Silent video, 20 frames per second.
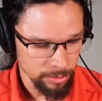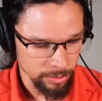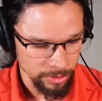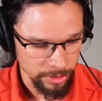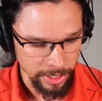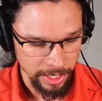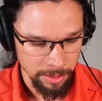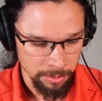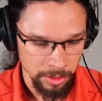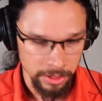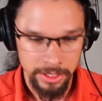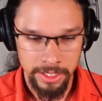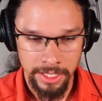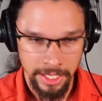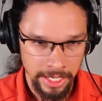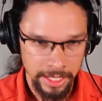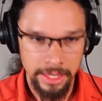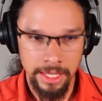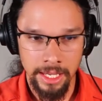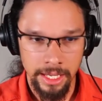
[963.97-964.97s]
We're able to
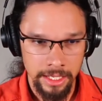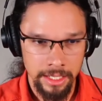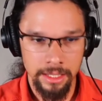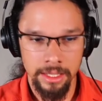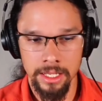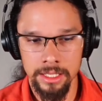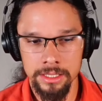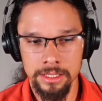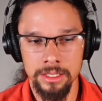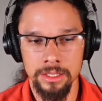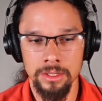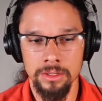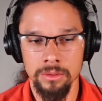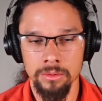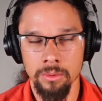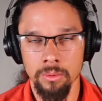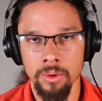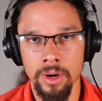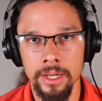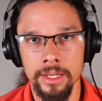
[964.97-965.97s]
get that less than
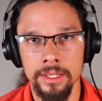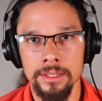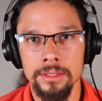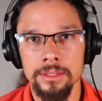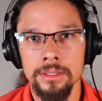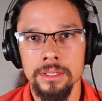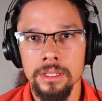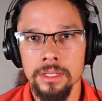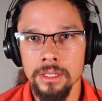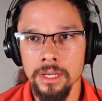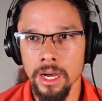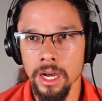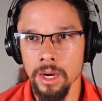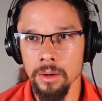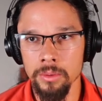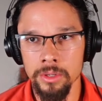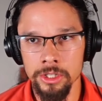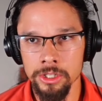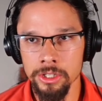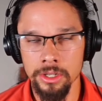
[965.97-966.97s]
1.
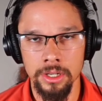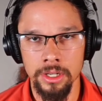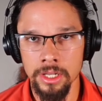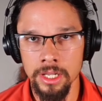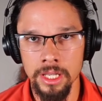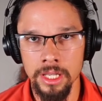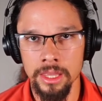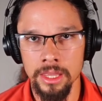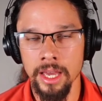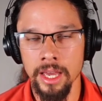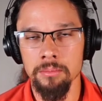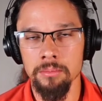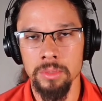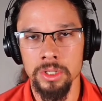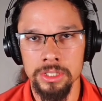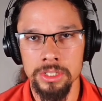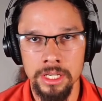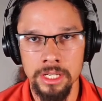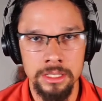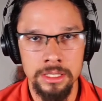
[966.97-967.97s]
We shouldn't need that
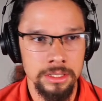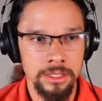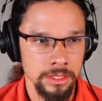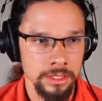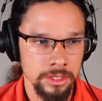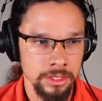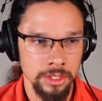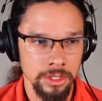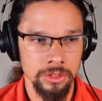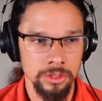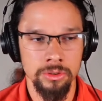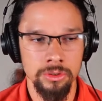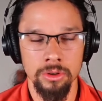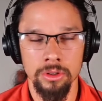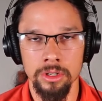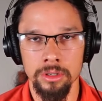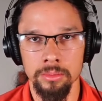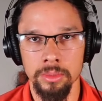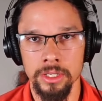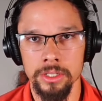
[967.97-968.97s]
much insulin to control
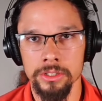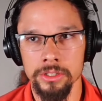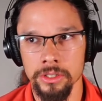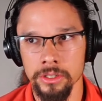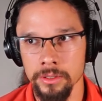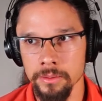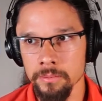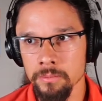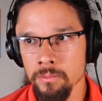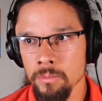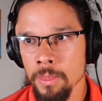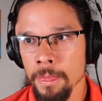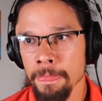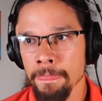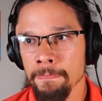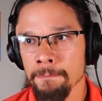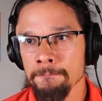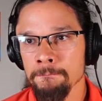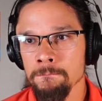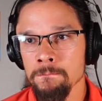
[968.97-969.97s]
our blood sugar.
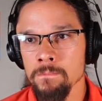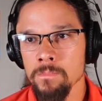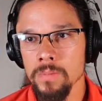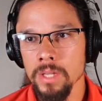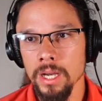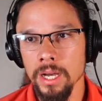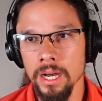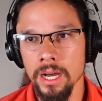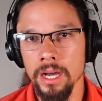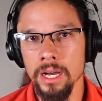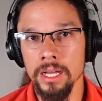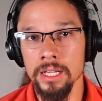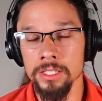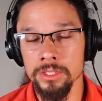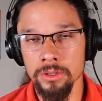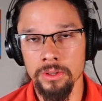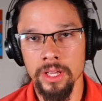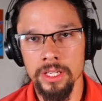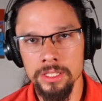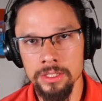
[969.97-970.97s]
And
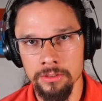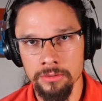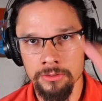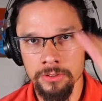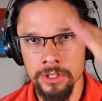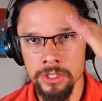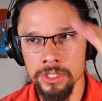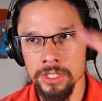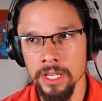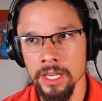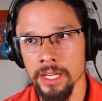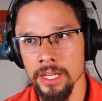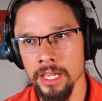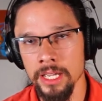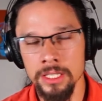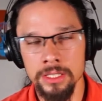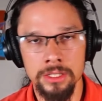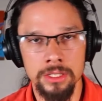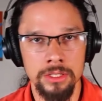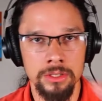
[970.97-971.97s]
so that's the first sign.
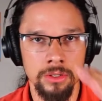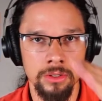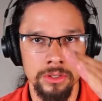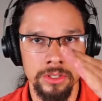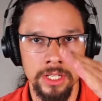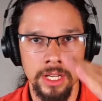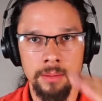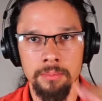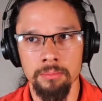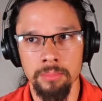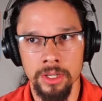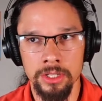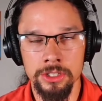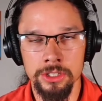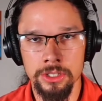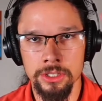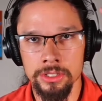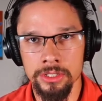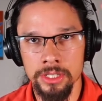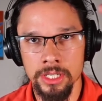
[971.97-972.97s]
Insulin goes up, blood
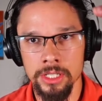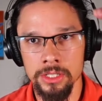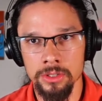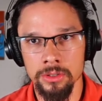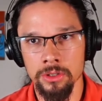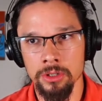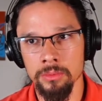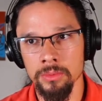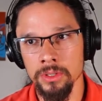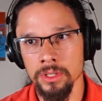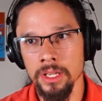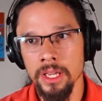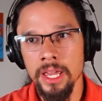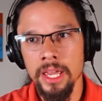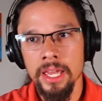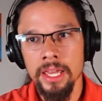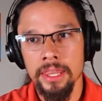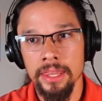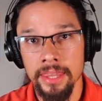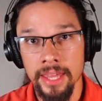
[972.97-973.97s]
sugar stays normal.
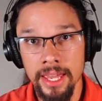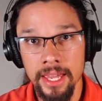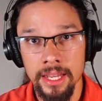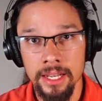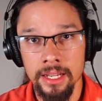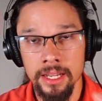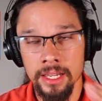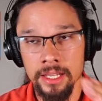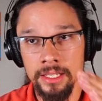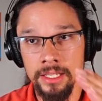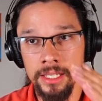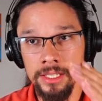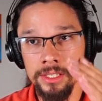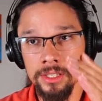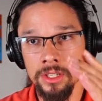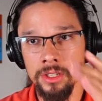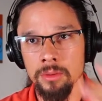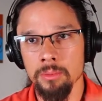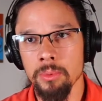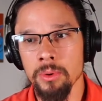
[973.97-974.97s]
Then it gets
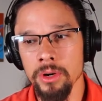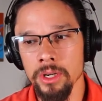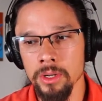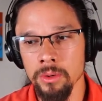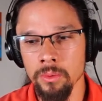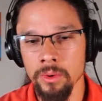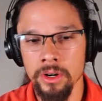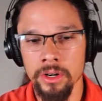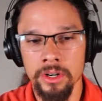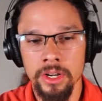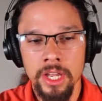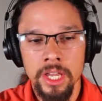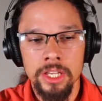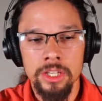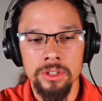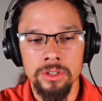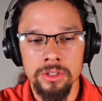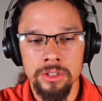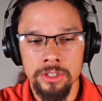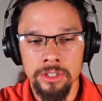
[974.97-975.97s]
to the point where
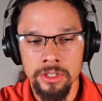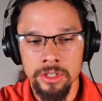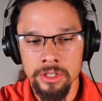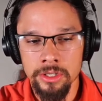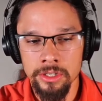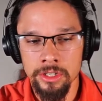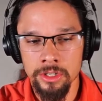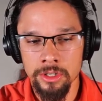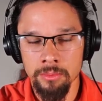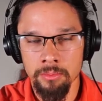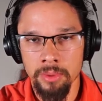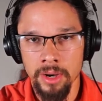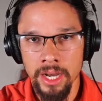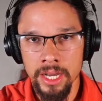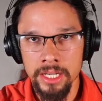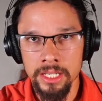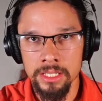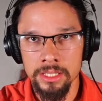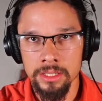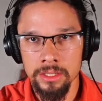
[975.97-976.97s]
your
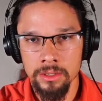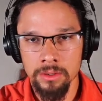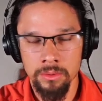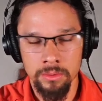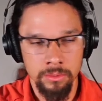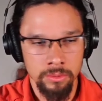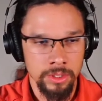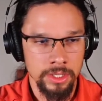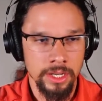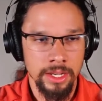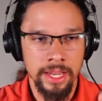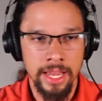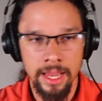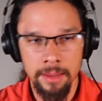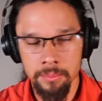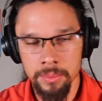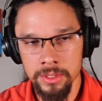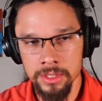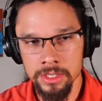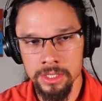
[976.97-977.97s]
body, what
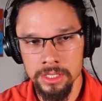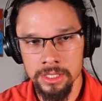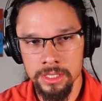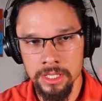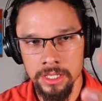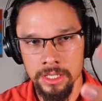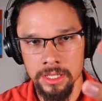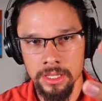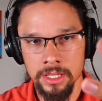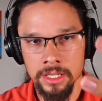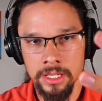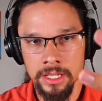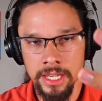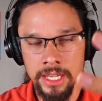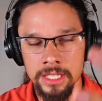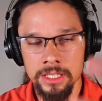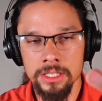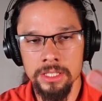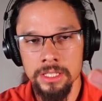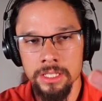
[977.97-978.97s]
happens is the
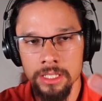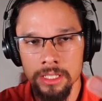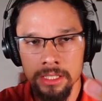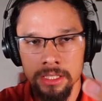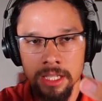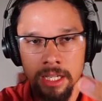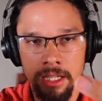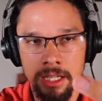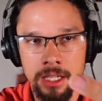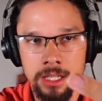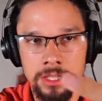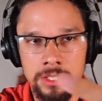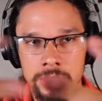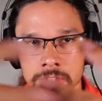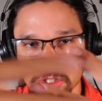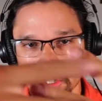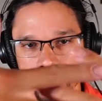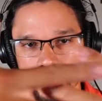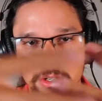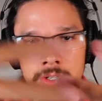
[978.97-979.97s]
insulin is sending the
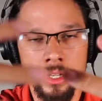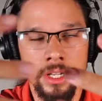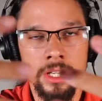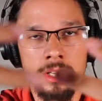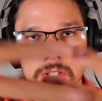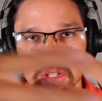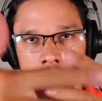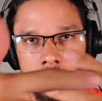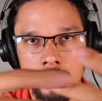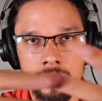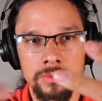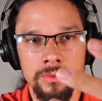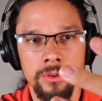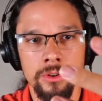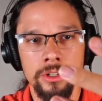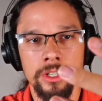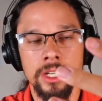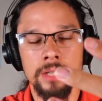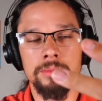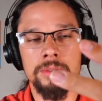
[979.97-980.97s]
sugar into those 4
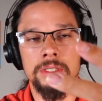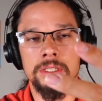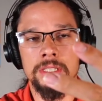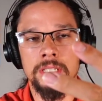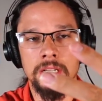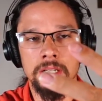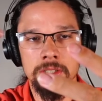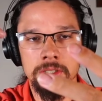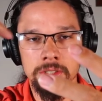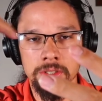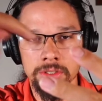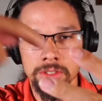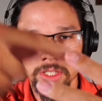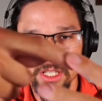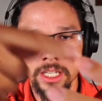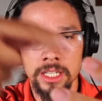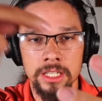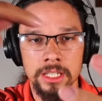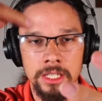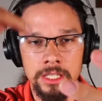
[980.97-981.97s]
types of cells, those
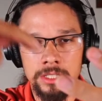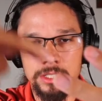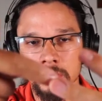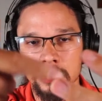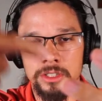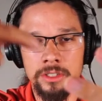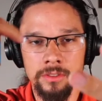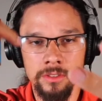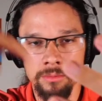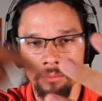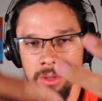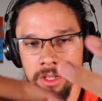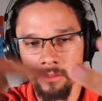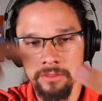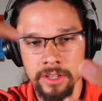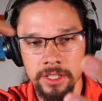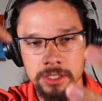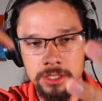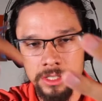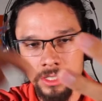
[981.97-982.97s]
kidneys, nerves, blood
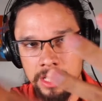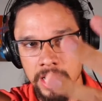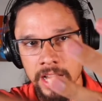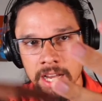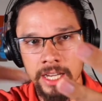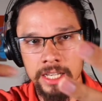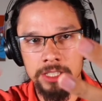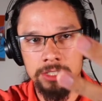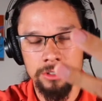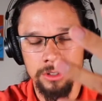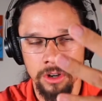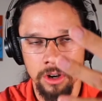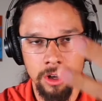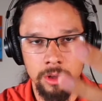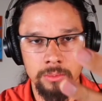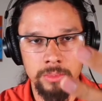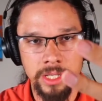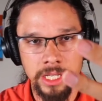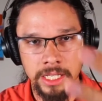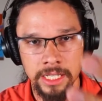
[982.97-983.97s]
vessels, eyes are all
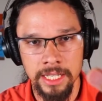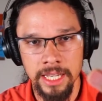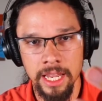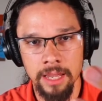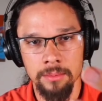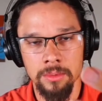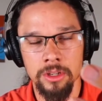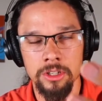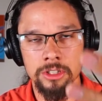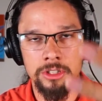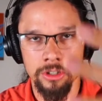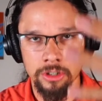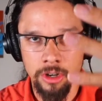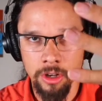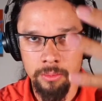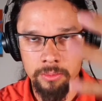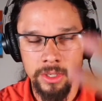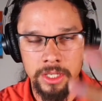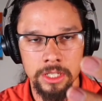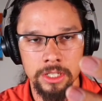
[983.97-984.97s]
being damaged. They're
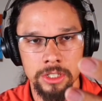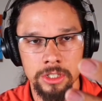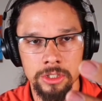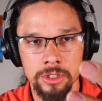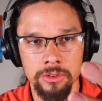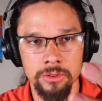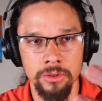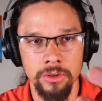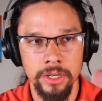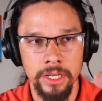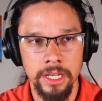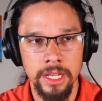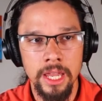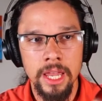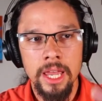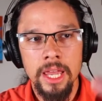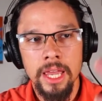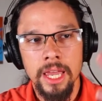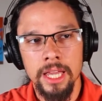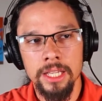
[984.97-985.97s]
all being destroyed.
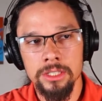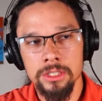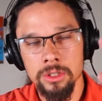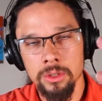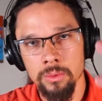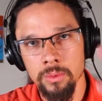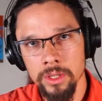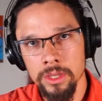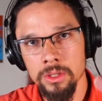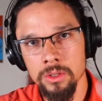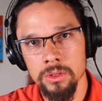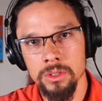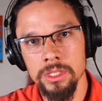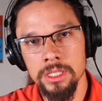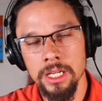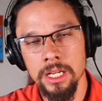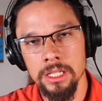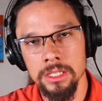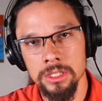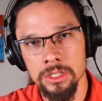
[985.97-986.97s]
And so what those
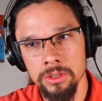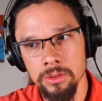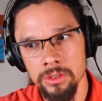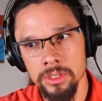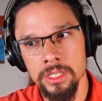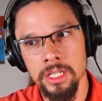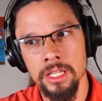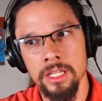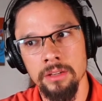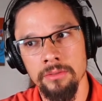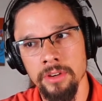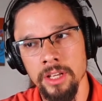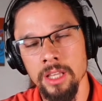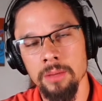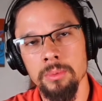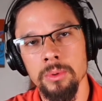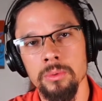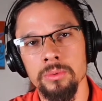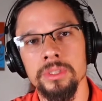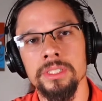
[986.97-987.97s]
cells do is they
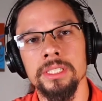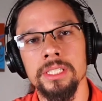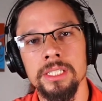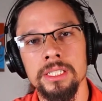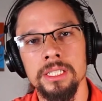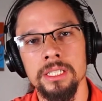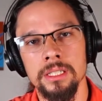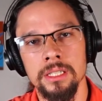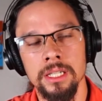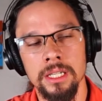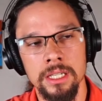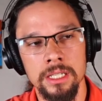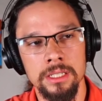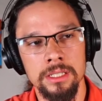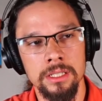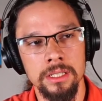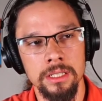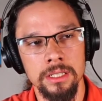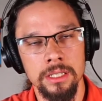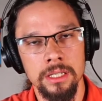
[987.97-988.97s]
develop a resistance to
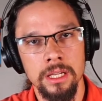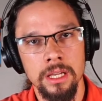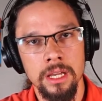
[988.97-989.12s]
insulin.